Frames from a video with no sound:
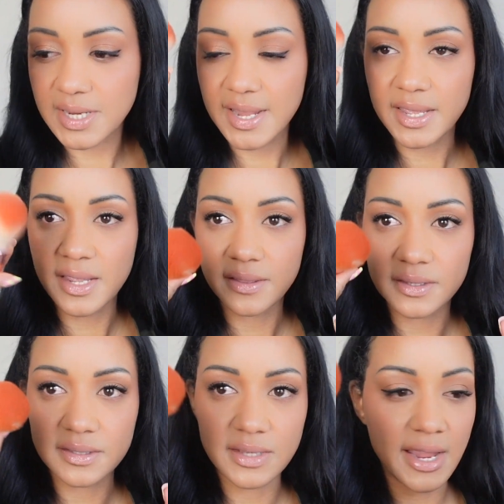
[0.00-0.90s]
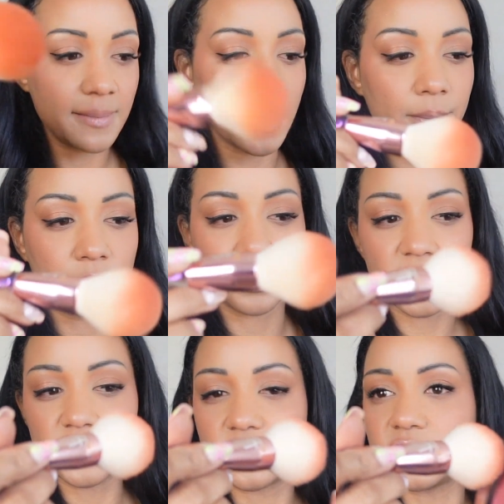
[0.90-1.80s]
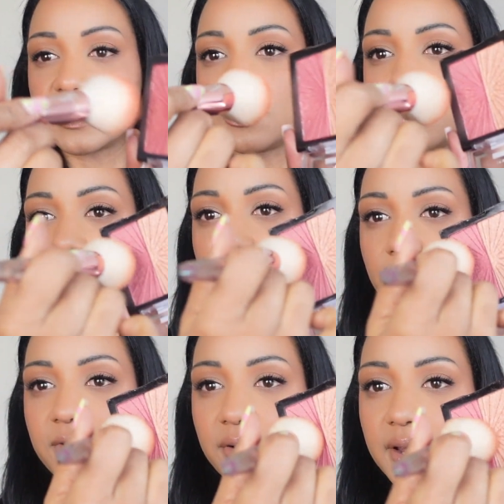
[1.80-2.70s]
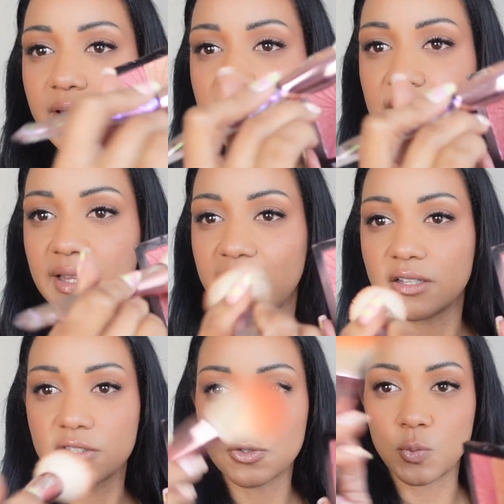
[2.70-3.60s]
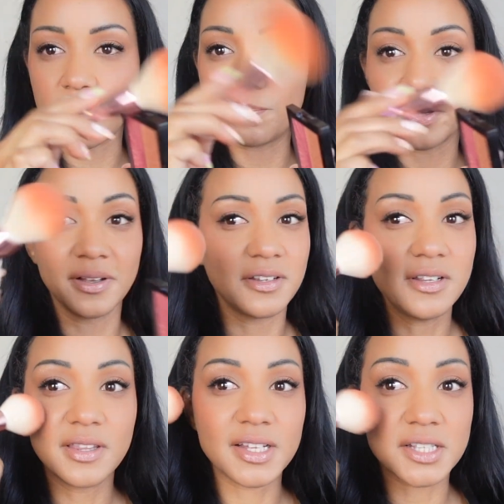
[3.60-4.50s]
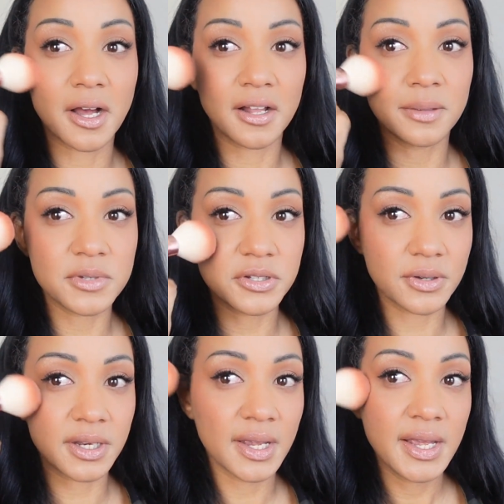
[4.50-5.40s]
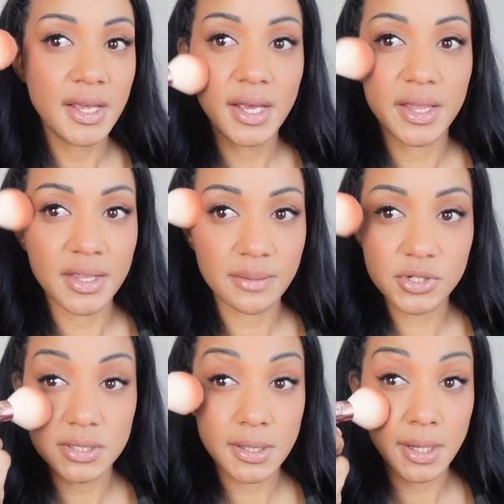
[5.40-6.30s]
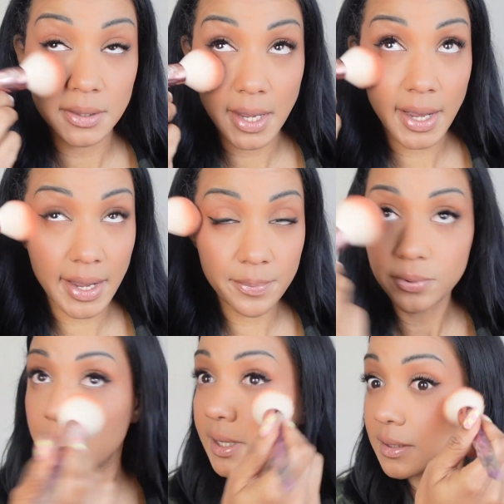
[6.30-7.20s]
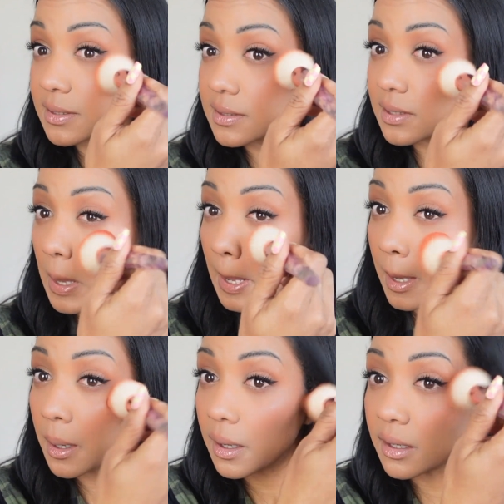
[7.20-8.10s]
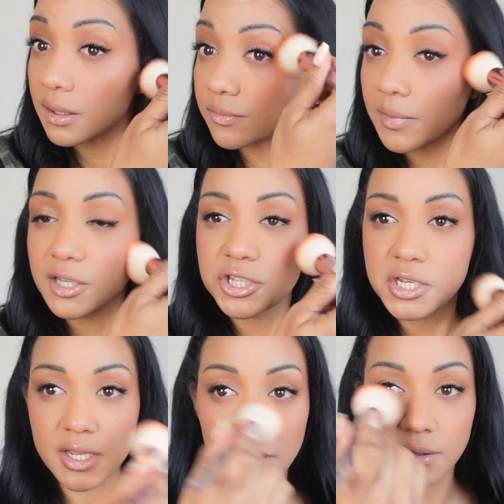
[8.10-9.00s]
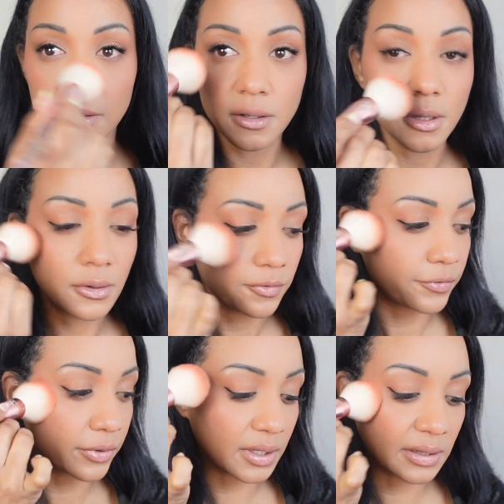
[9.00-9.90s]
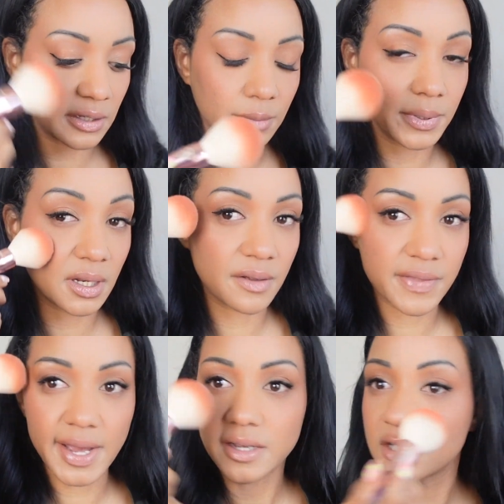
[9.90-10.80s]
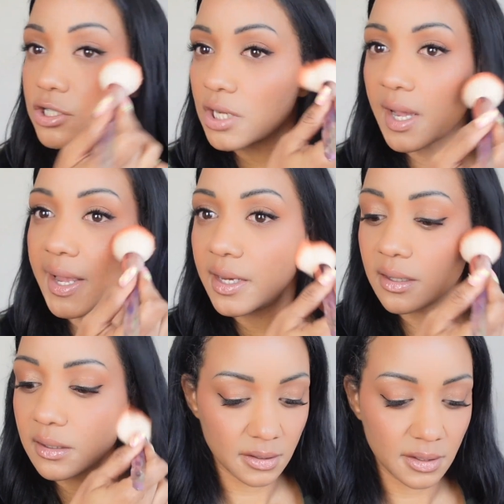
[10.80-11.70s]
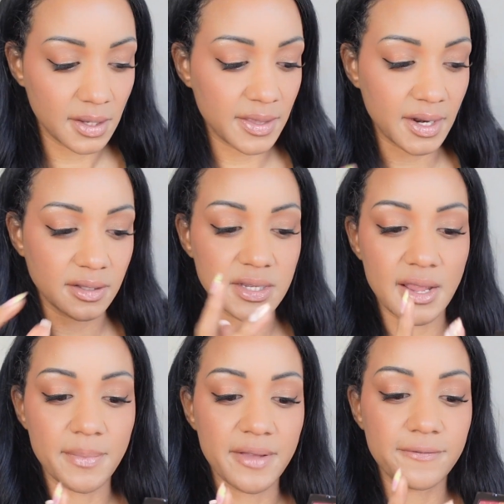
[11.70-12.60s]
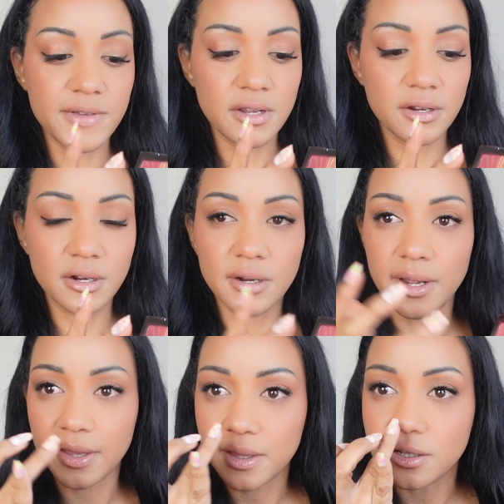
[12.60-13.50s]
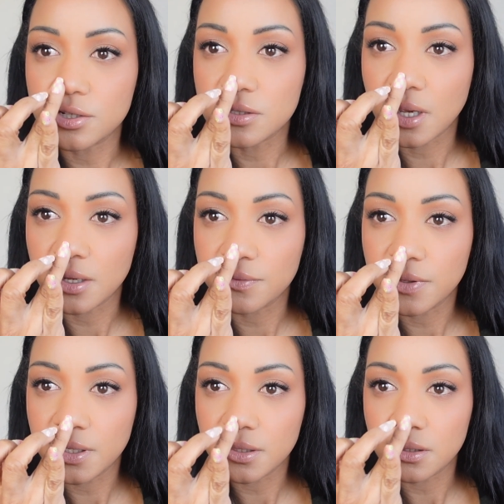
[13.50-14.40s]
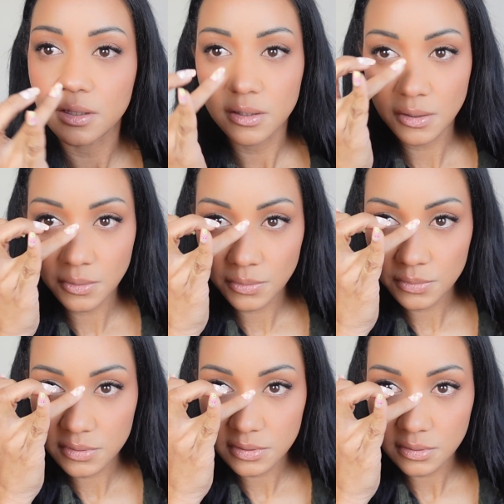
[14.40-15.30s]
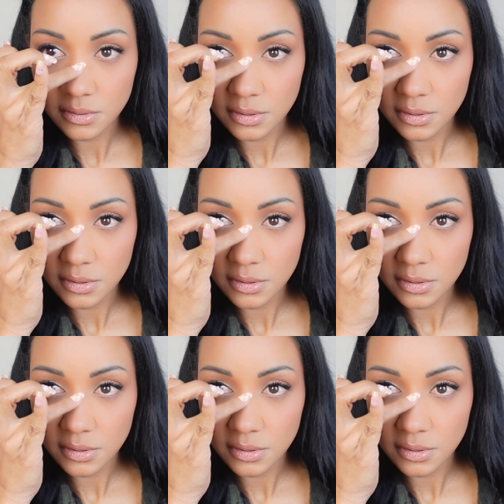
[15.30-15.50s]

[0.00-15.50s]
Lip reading: taking the same brush and just doing a very light sweep. That's all I'm doing. And then I'm just hitting the high points of my cheek for a little bit of that shine. And then I'll take my finger and then just kind of hit the nose,